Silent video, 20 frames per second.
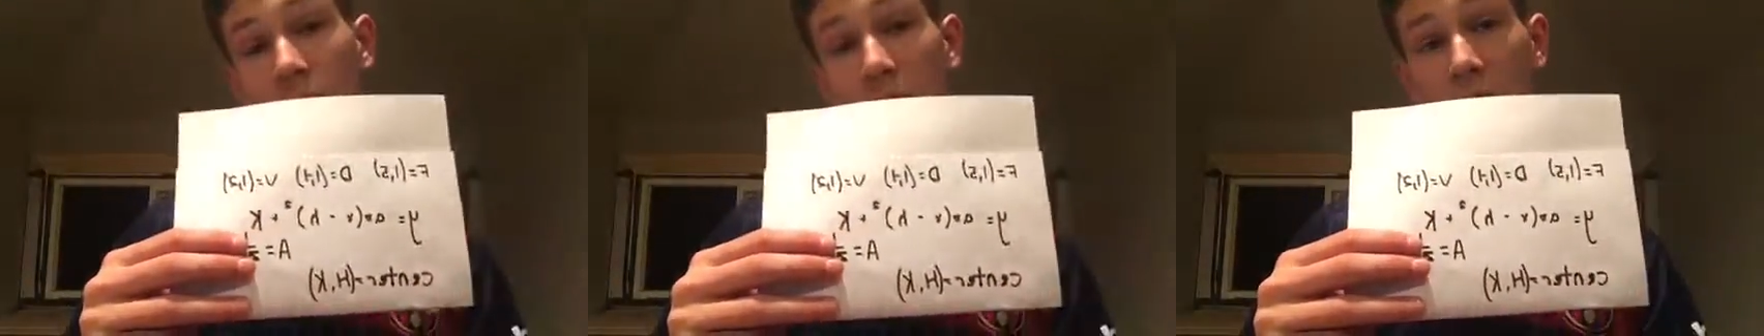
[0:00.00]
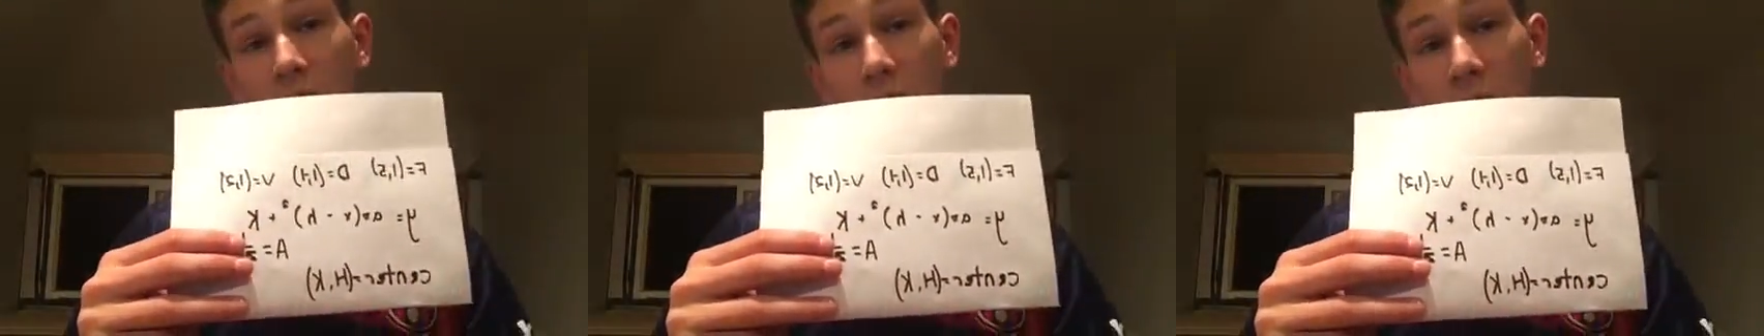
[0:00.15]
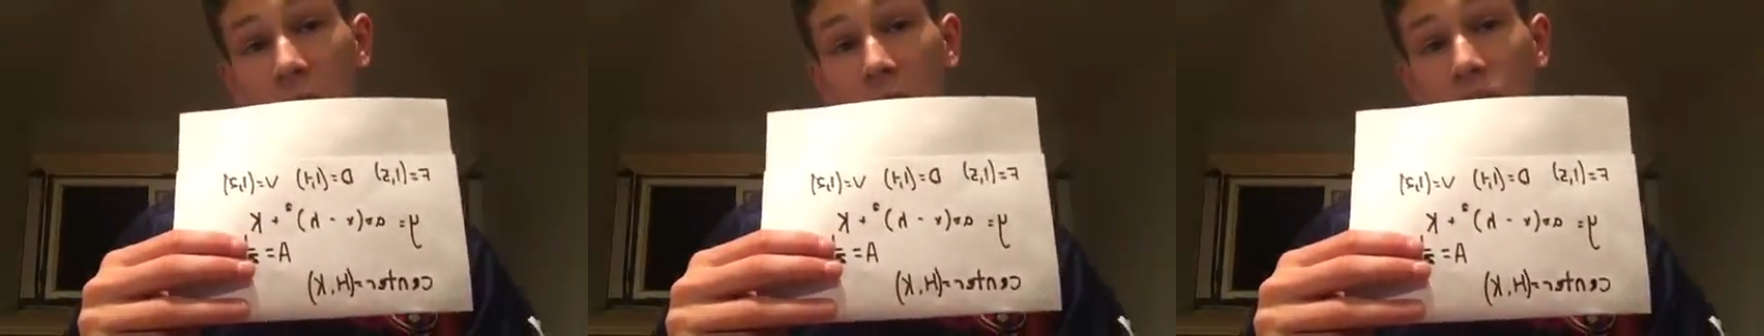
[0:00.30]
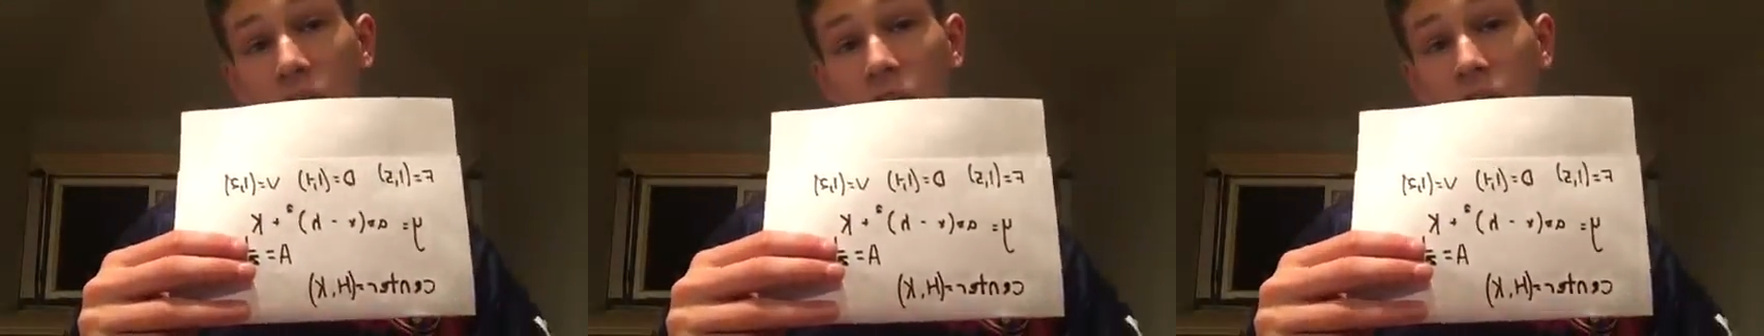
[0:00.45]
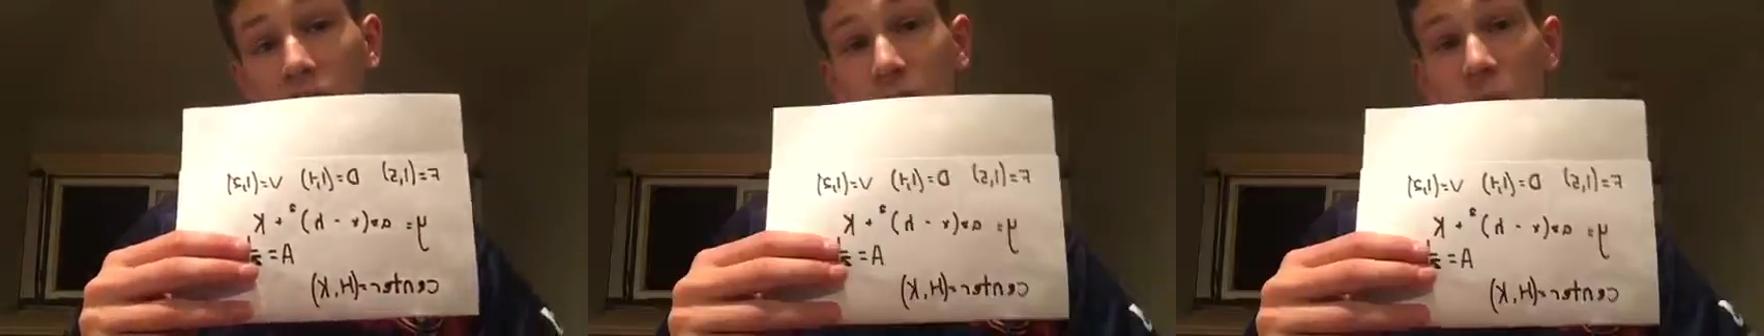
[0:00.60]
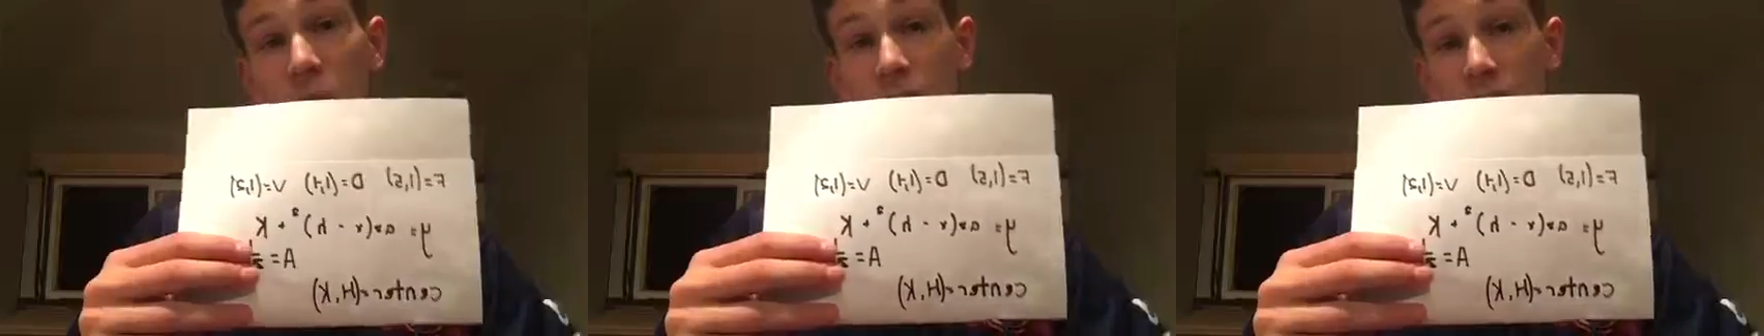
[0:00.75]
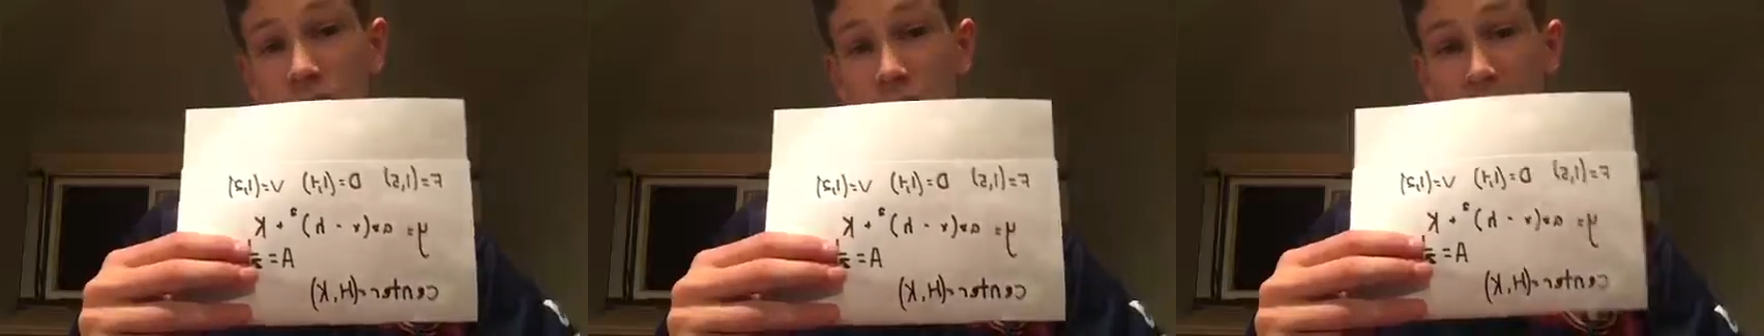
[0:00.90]
H
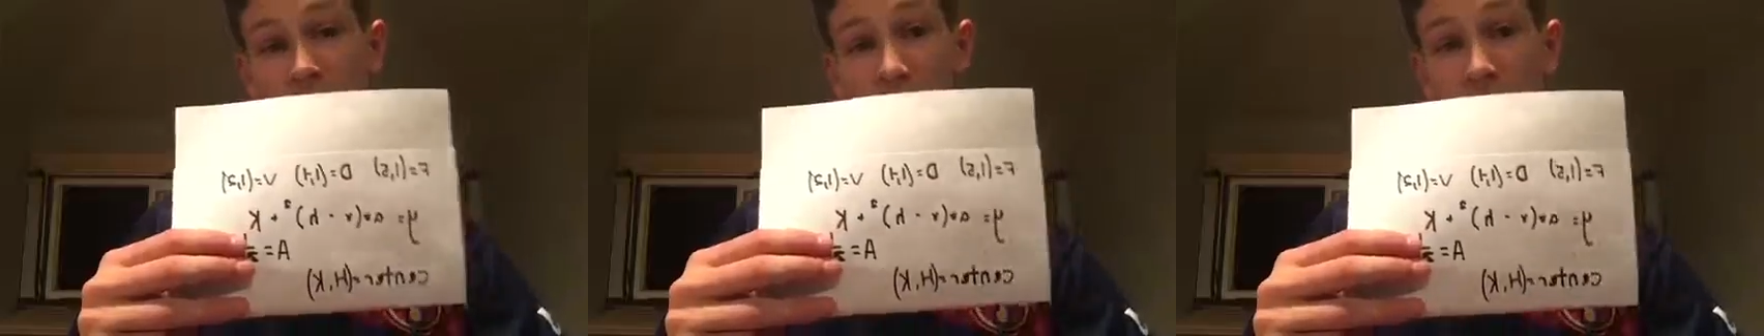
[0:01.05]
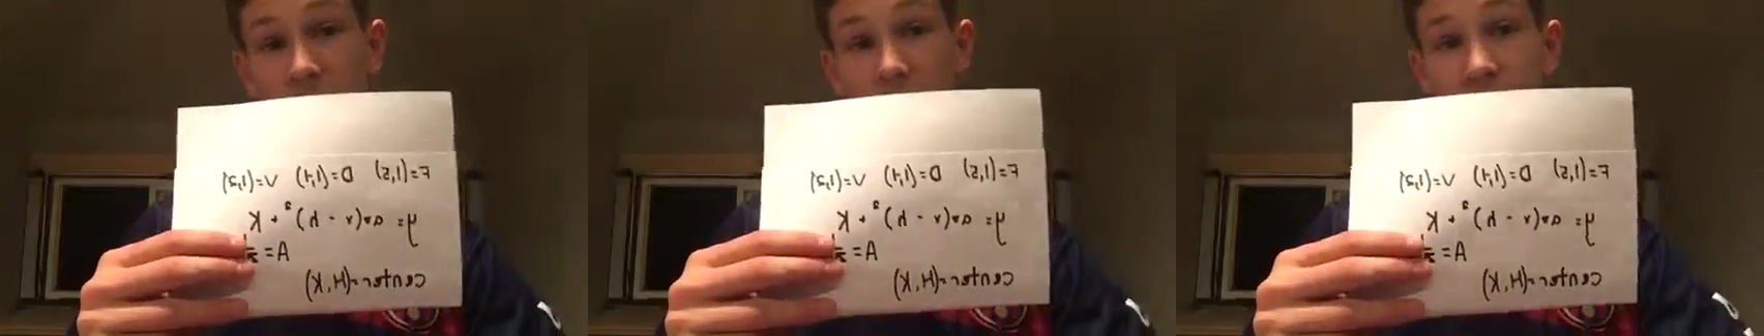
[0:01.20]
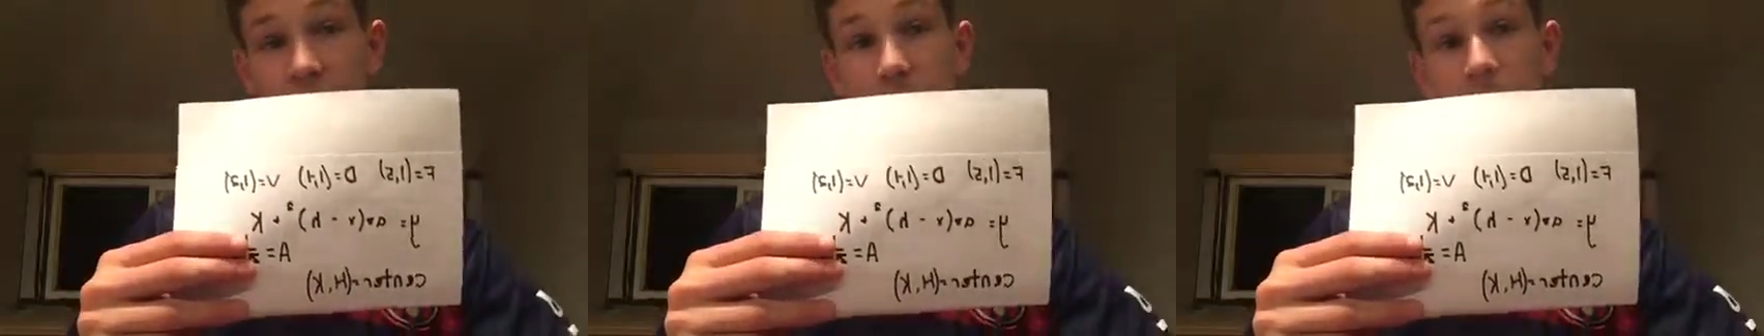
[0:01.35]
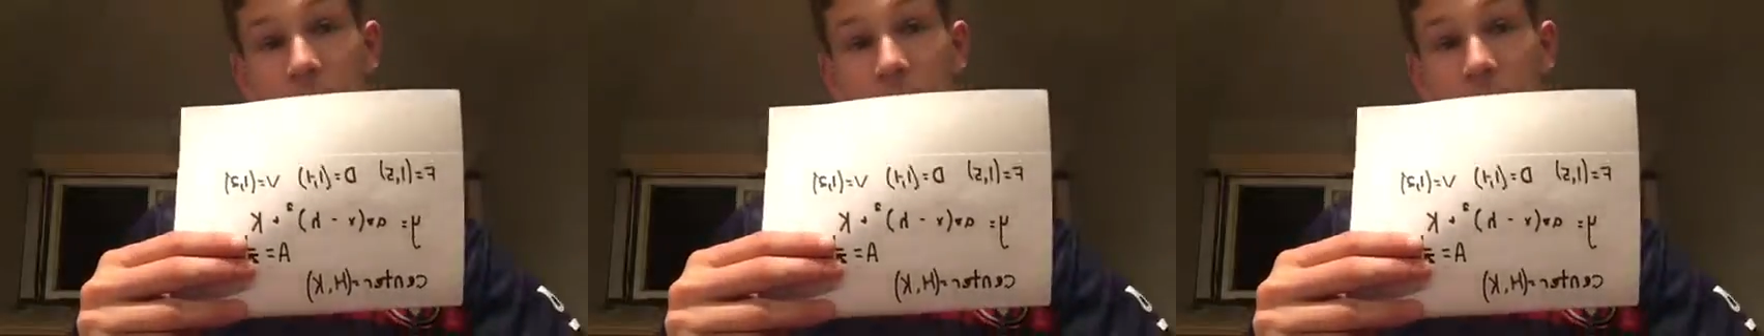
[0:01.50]
and K.